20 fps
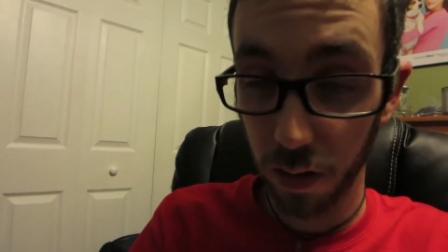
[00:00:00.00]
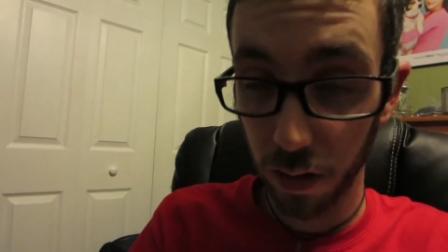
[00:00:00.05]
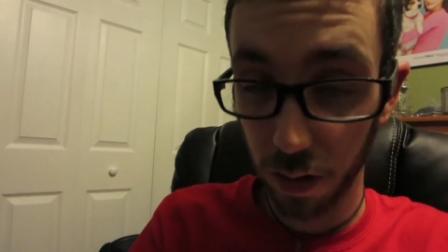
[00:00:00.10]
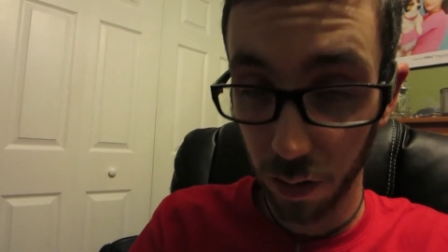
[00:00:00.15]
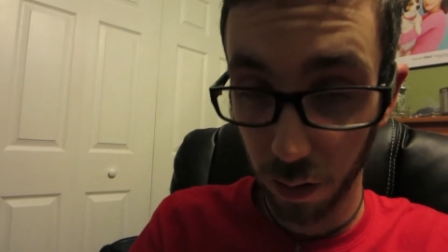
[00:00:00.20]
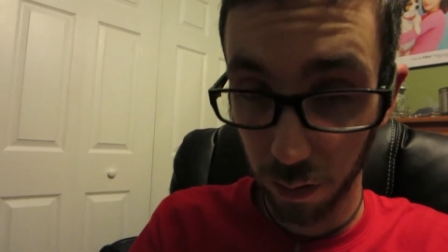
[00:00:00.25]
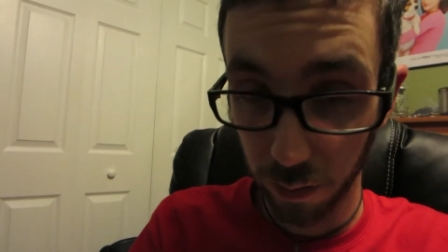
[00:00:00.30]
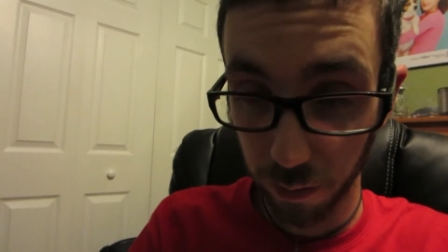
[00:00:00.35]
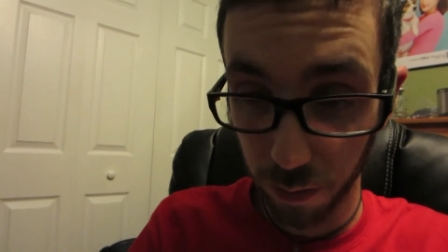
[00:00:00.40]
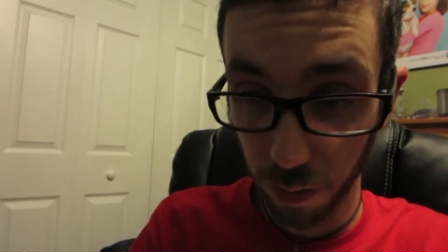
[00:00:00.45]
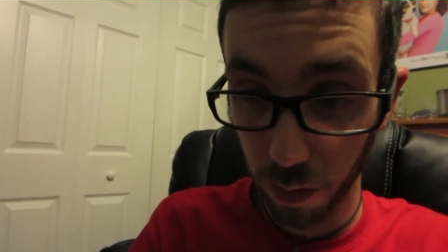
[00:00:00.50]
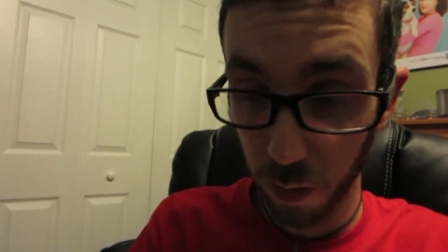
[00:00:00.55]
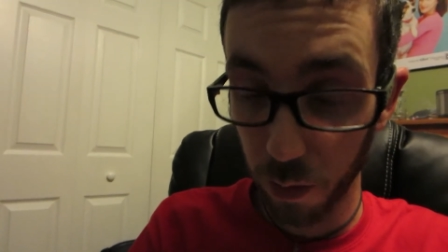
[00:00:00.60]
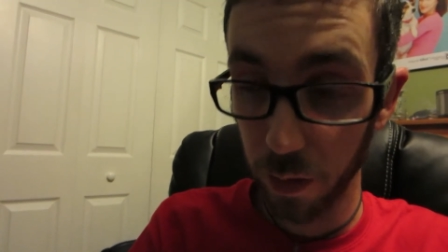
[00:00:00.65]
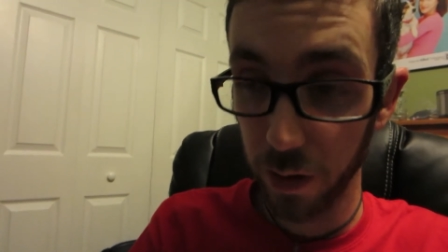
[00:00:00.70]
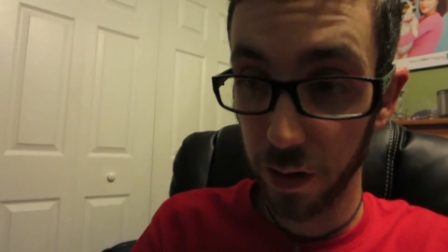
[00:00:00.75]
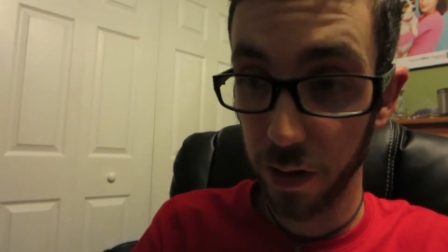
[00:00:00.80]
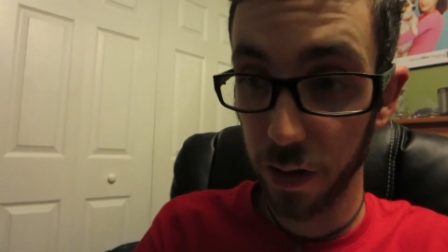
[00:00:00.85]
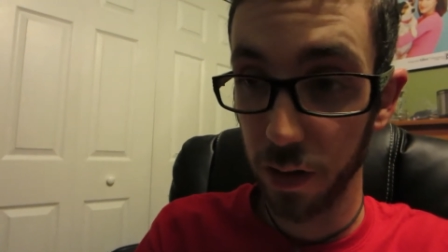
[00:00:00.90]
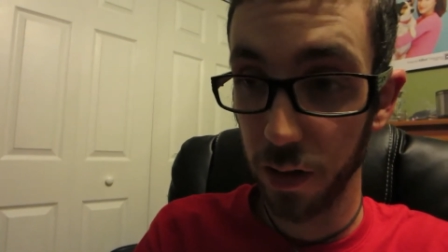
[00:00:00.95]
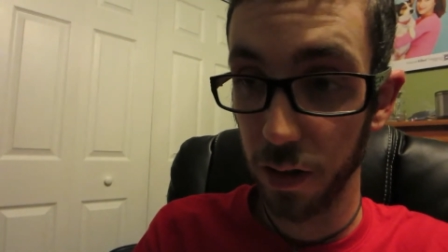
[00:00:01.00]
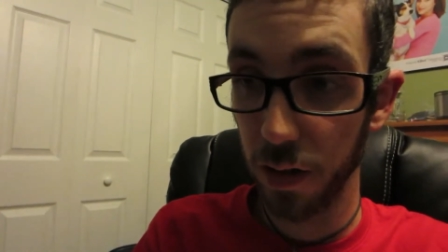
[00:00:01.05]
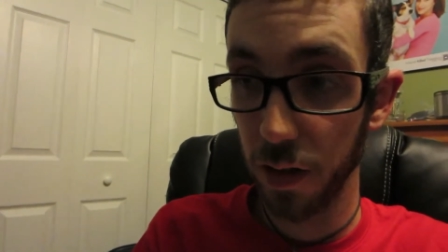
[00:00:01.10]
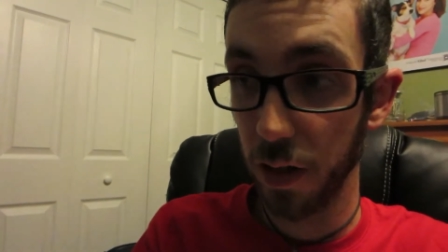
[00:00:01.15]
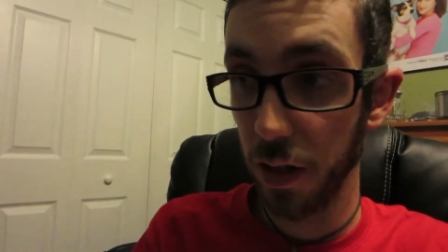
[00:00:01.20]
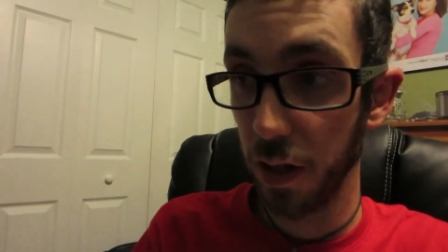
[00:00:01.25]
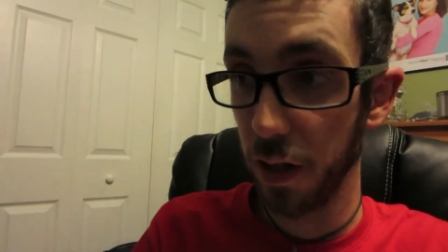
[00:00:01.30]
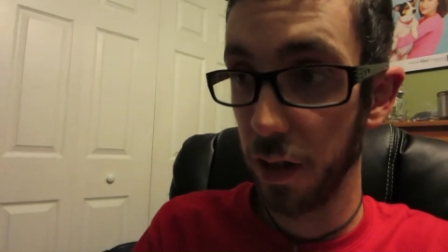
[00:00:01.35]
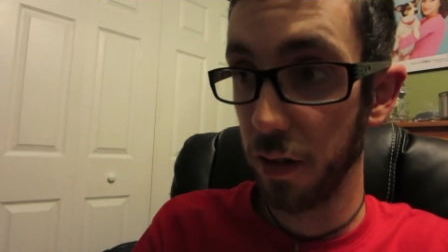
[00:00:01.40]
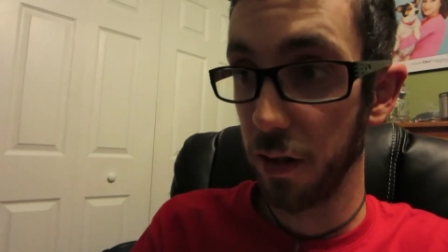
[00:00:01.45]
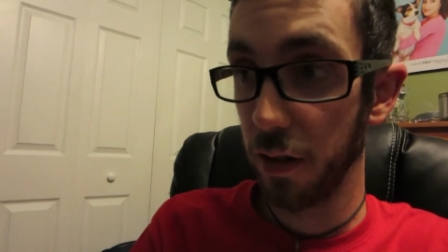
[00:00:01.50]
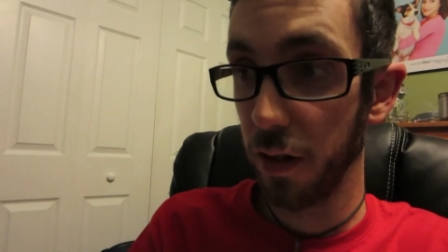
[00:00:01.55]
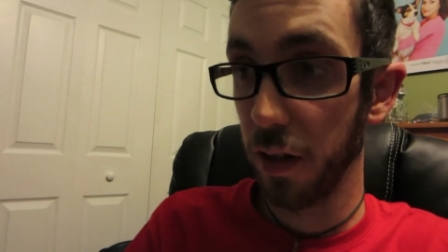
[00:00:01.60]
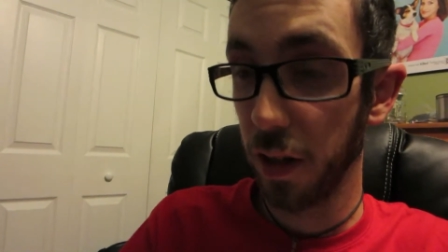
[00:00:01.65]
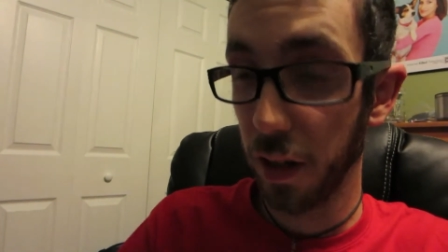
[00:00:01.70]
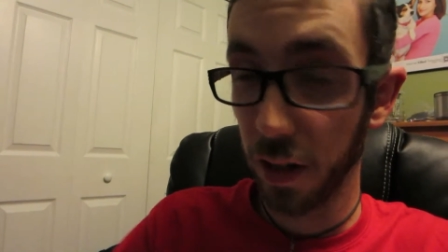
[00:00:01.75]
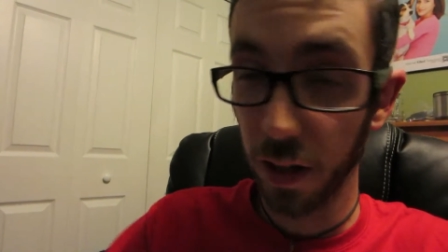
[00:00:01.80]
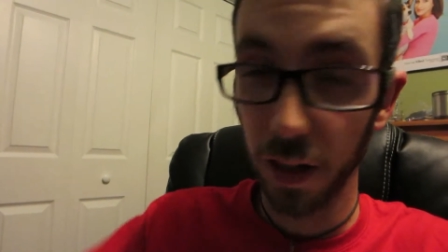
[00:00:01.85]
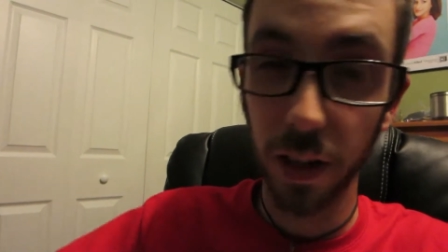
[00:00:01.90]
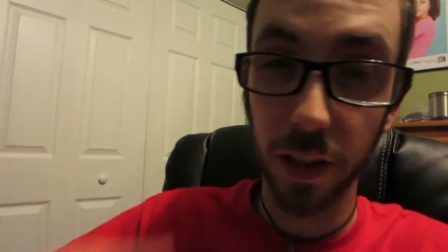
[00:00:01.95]
going forward and
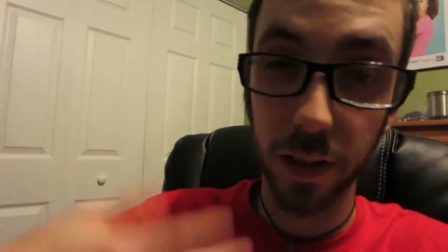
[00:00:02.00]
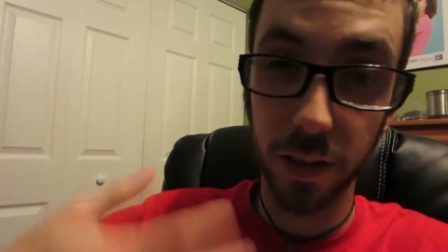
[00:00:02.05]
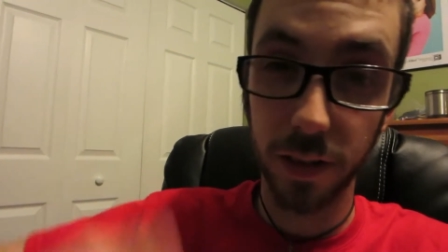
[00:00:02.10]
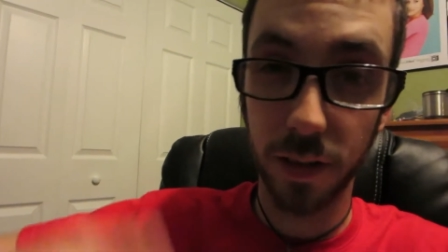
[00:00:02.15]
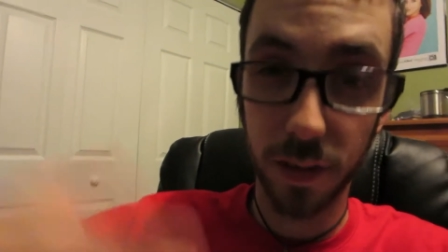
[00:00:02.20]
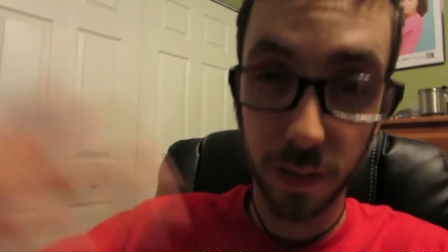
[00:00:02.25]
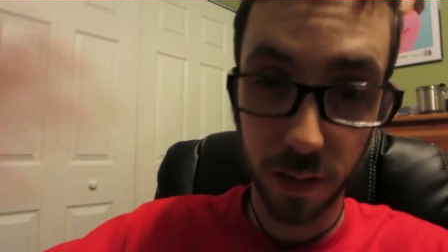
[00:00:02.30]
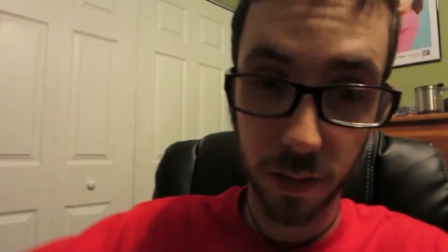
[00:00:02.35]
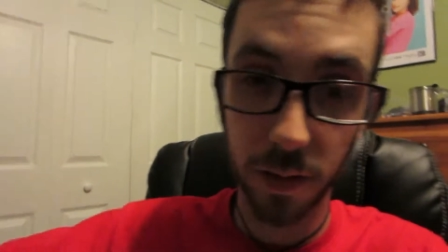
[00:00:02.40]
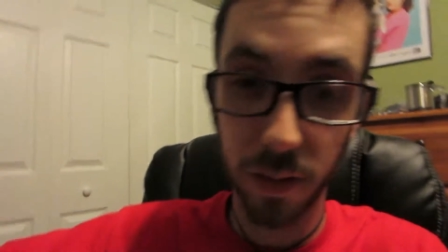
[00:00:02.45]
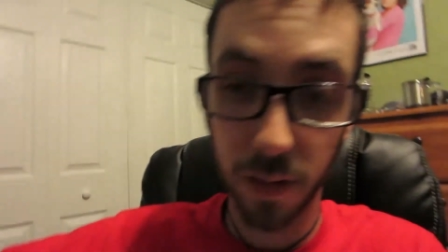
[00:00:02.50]
like as